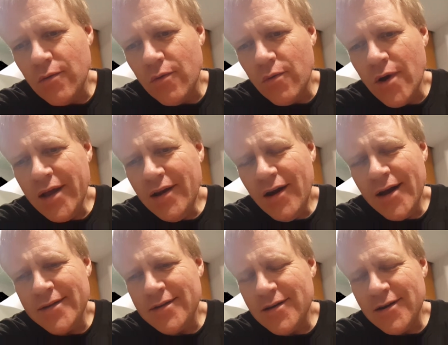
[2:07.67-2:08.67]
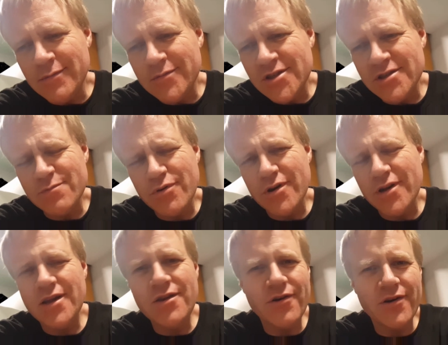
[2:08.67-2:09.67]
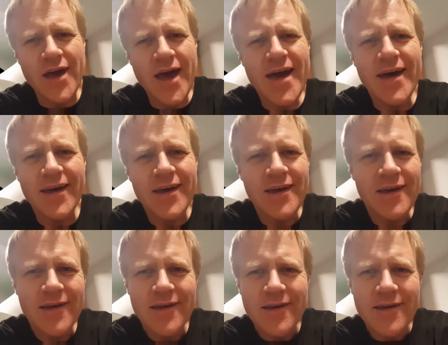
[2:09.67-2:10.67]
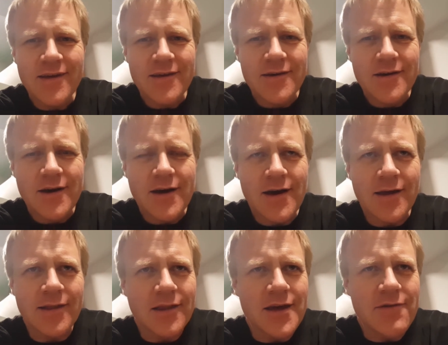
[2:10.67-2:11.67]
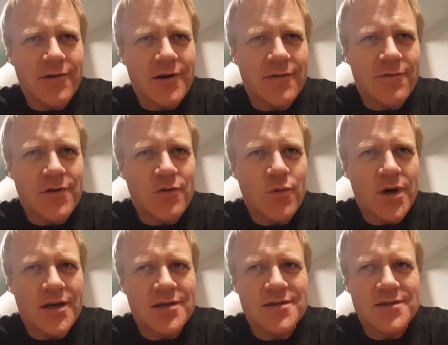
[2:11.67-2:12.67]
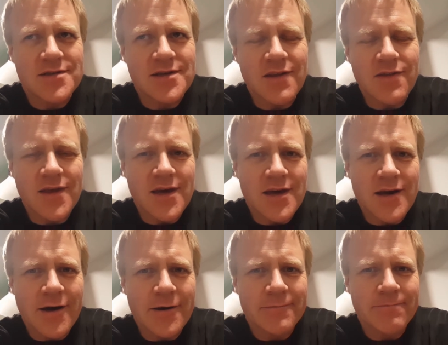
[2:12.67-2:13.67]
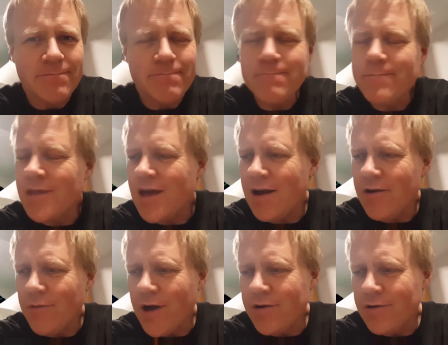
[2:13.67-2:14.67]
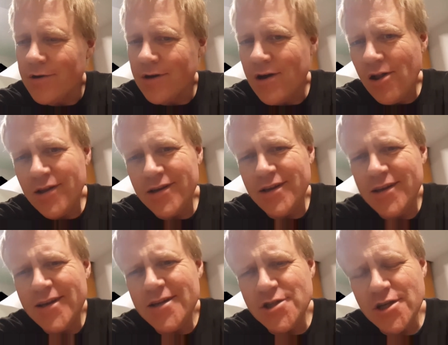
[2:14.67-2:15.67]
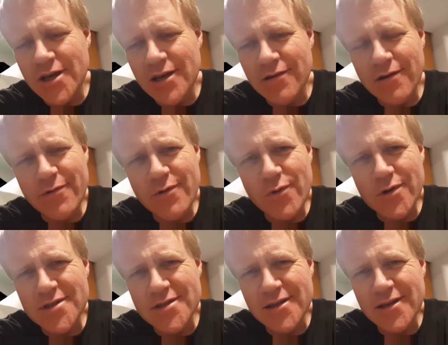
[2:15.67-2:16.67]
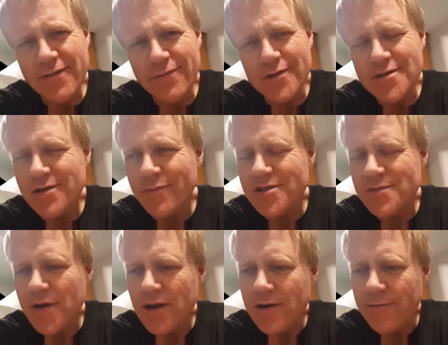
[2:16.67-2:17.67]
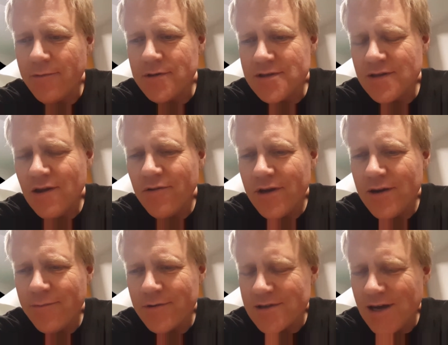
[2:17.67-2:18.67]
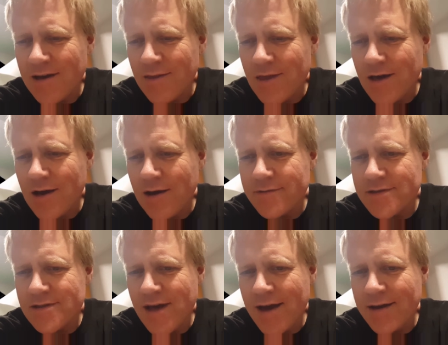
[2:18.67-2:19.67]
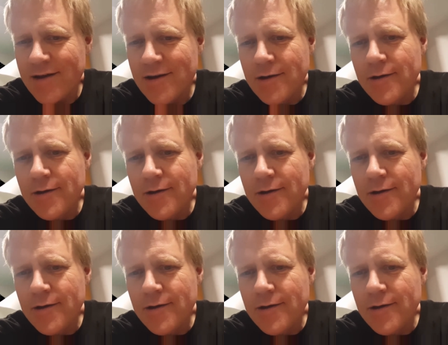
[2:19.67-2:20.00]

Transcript: Why not just put it in your keg and leave it a few weeks in the kegerator and call it conditioning? I mean, what's the difference? There must be a difference. And the only difference I can think of is that